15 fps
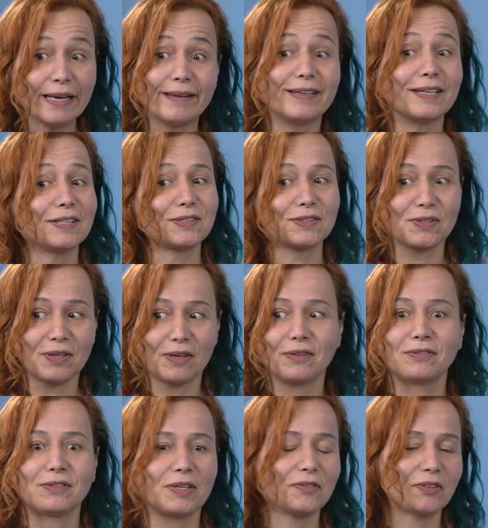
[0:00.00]
Yes, a
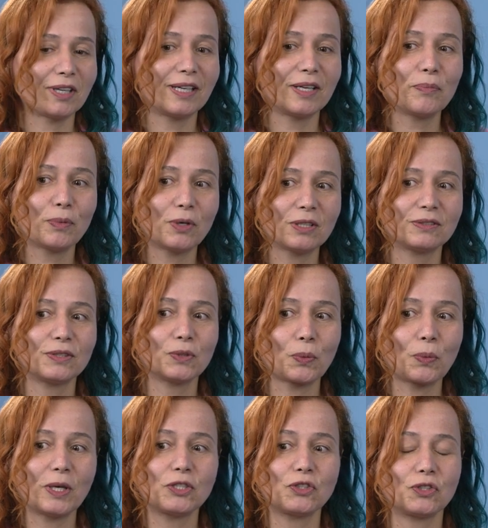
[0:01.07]
very important
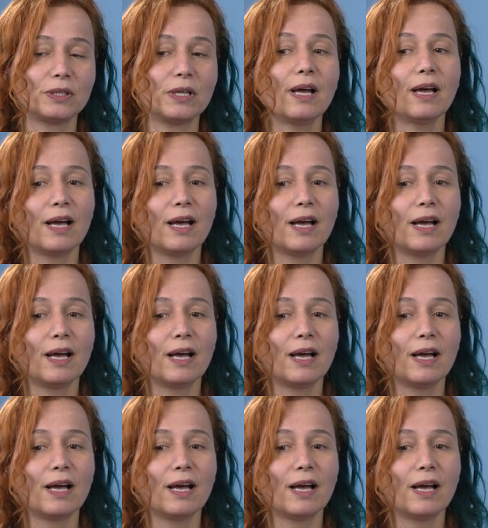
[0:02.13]
question.